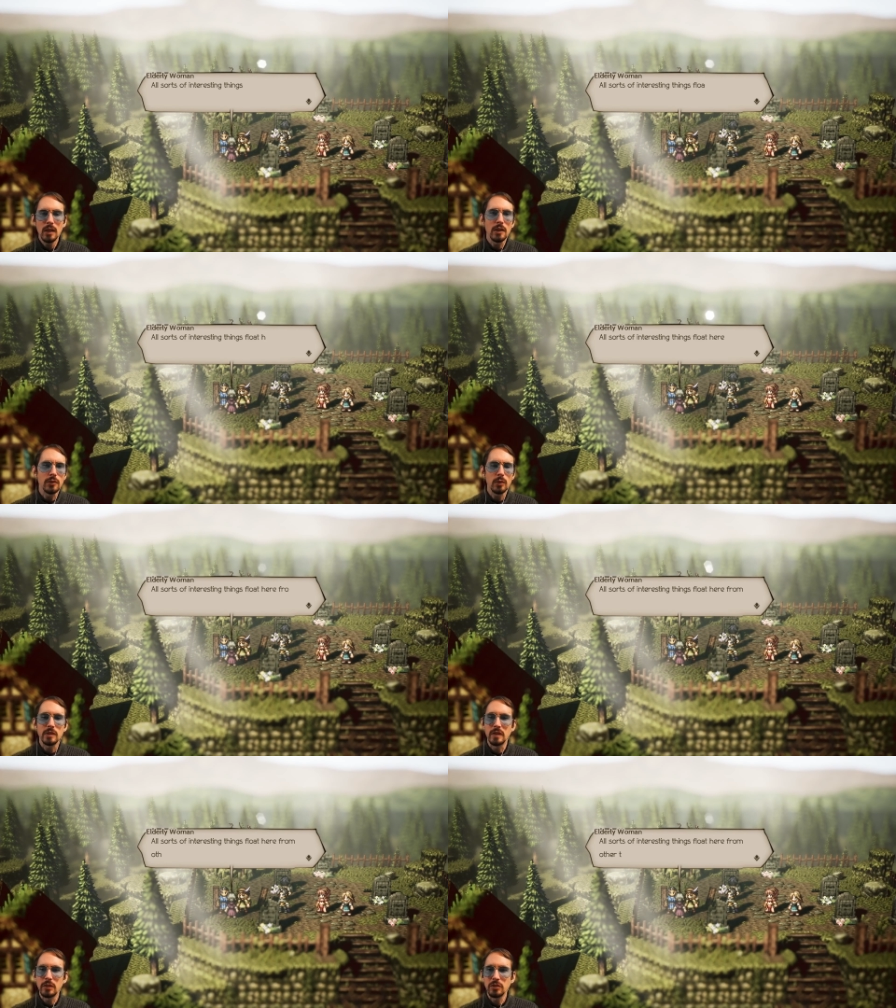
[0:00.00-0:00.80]
All
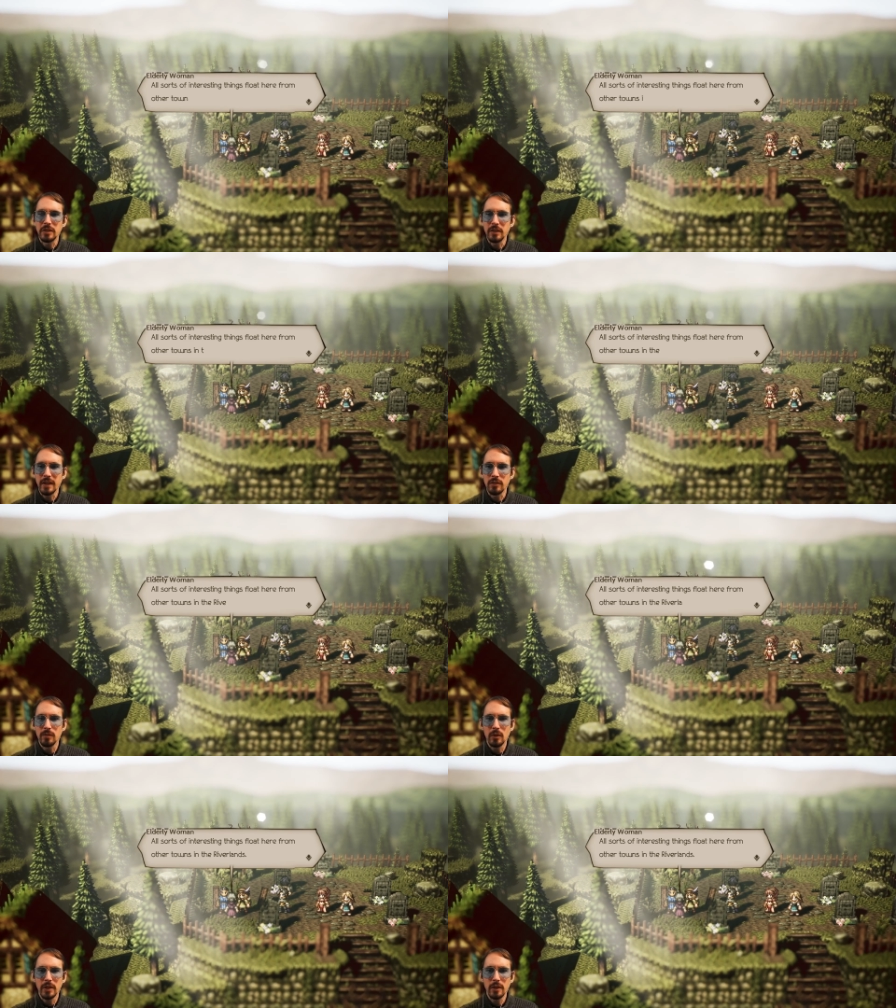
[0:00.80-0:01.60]
sorts of interesting
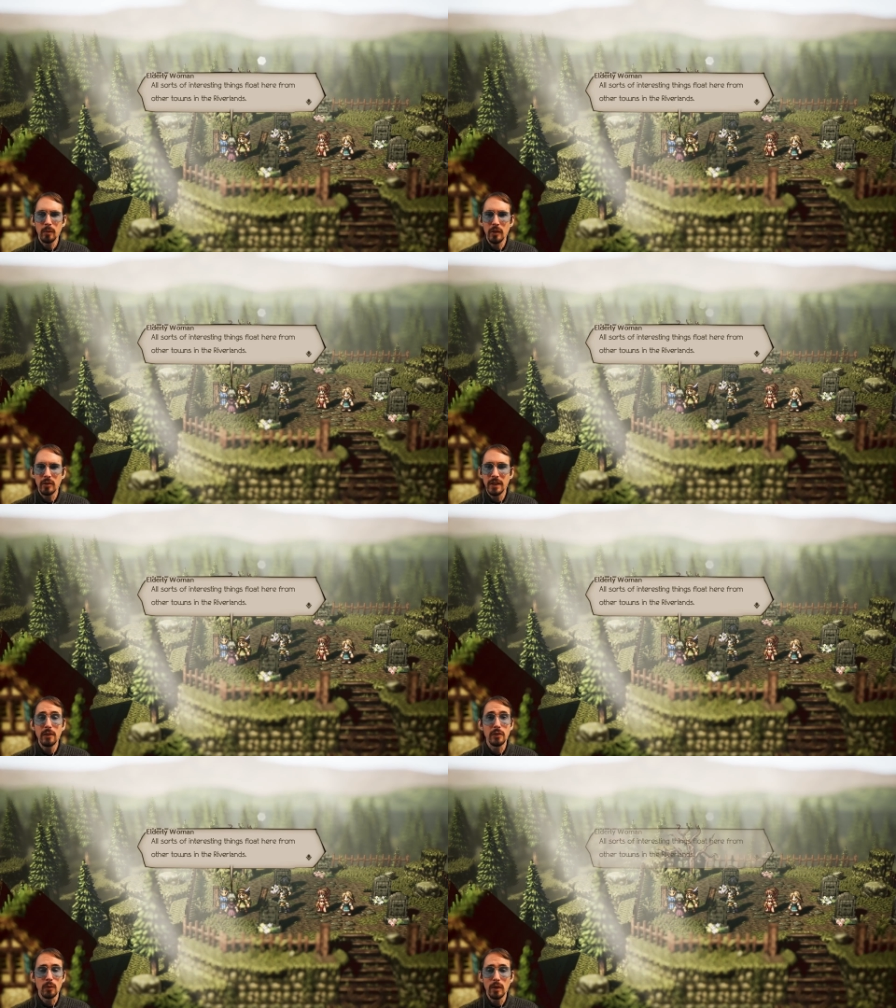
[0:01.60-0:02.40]
things float here from other
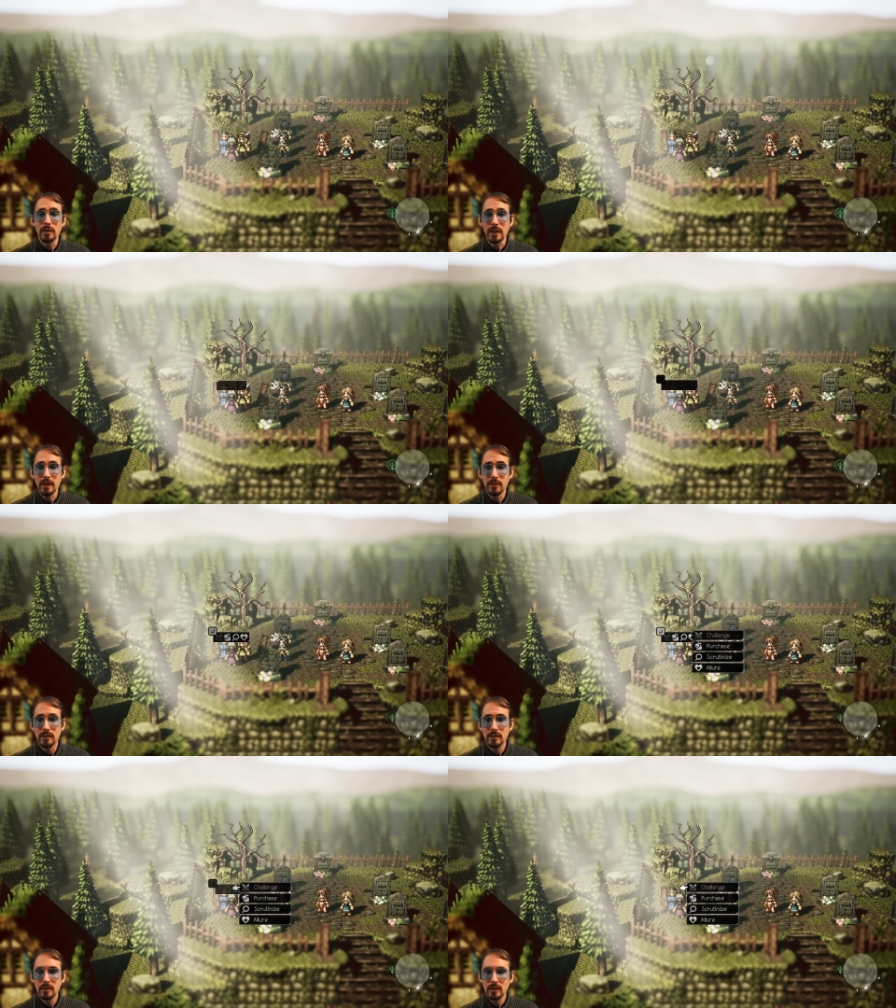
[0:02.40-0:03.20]
towns in the
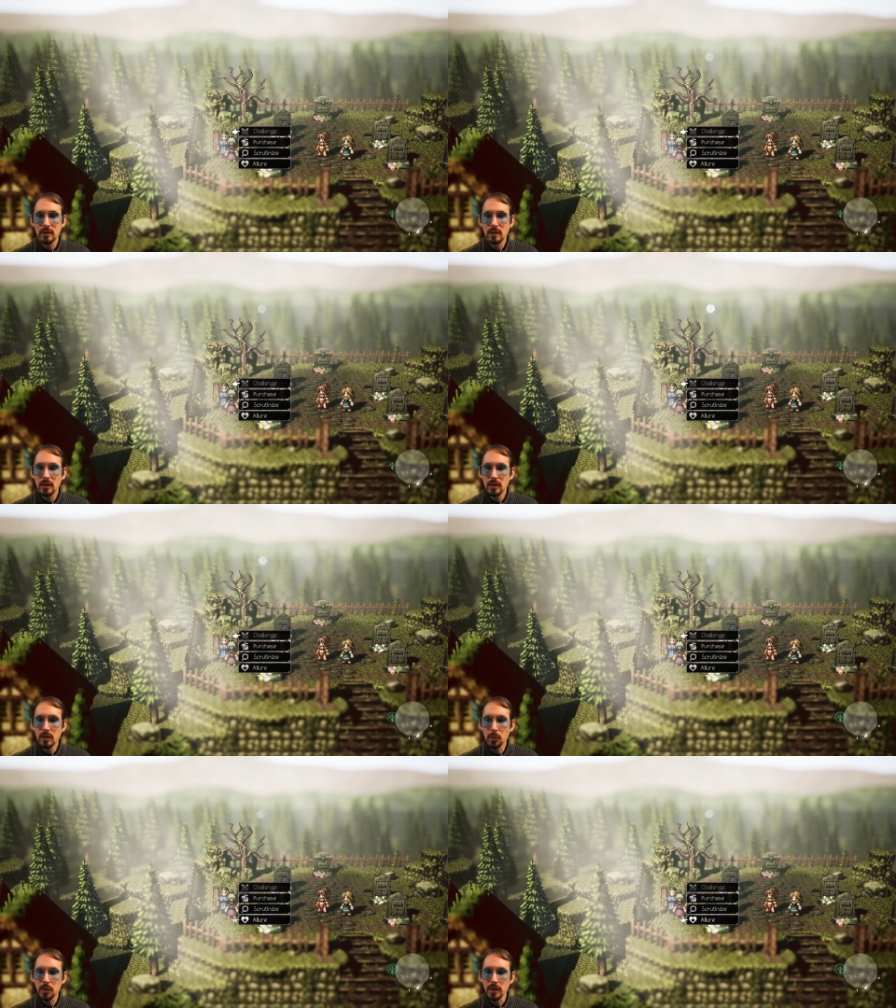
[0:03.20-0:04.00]
Riverlands.
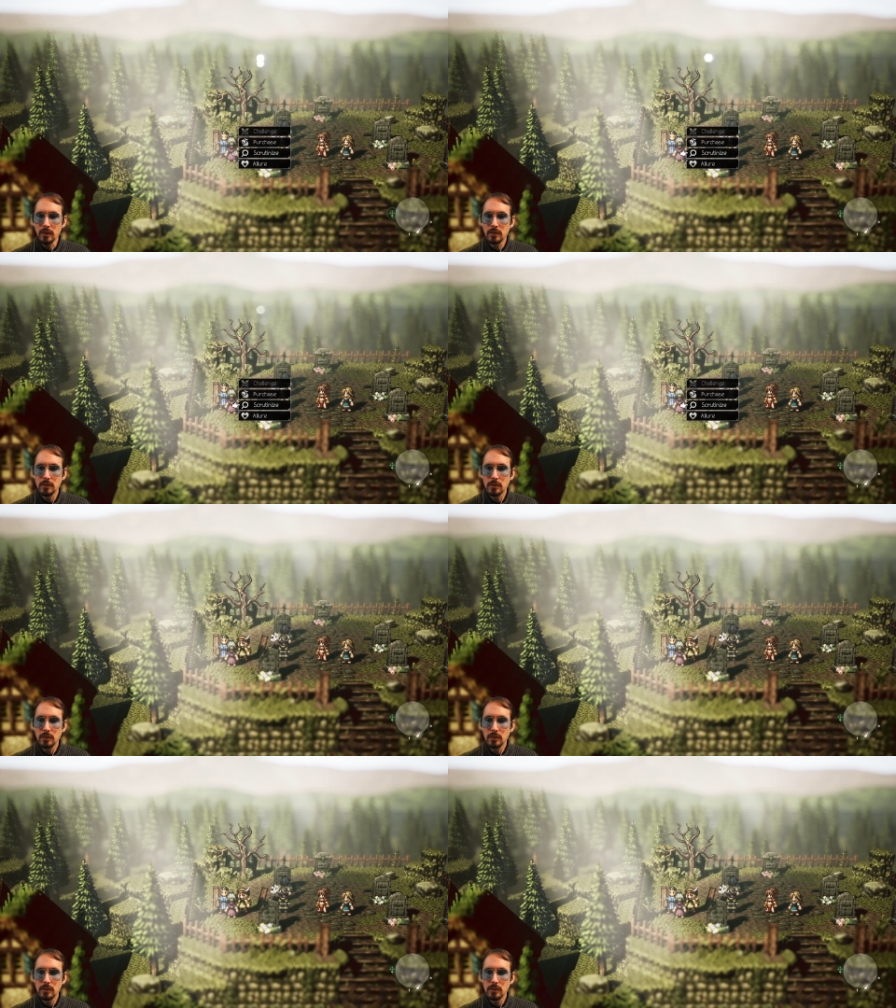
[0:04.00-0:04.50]
Okay.